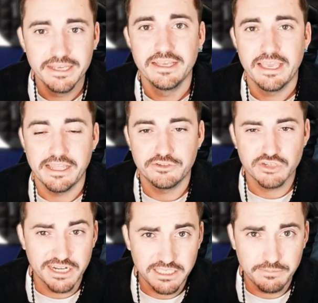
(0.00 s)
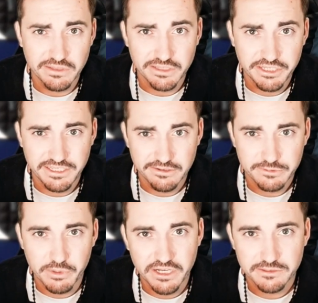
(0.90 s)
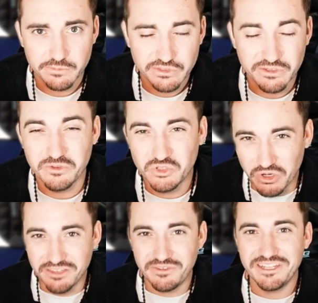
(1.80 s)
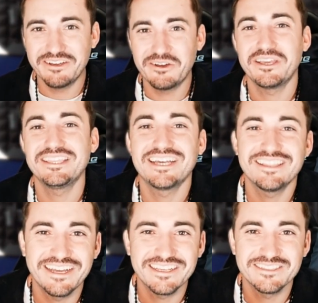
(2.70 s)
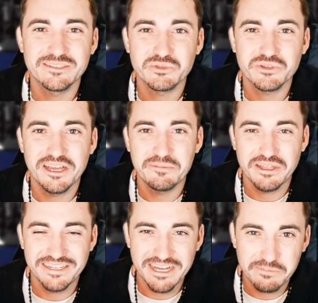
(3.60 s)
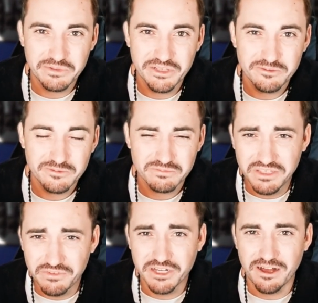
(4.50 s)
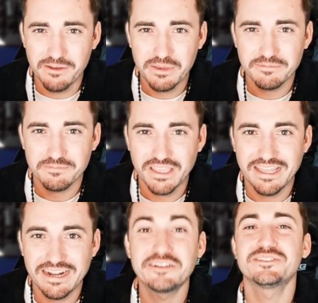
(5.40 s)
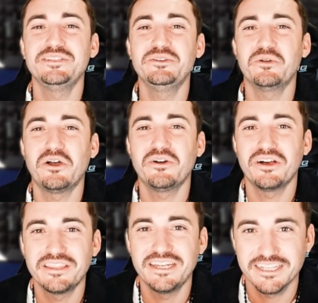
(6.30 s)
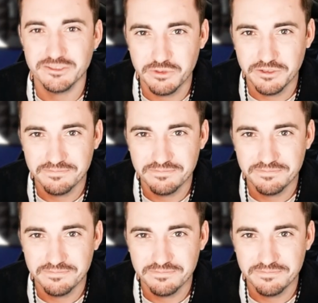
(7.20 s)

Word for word: And try to keep it linear as possible. So if you enjoyed the video, hit that like and subscribe down below. Leave a comment, and I'll see you all on the next one.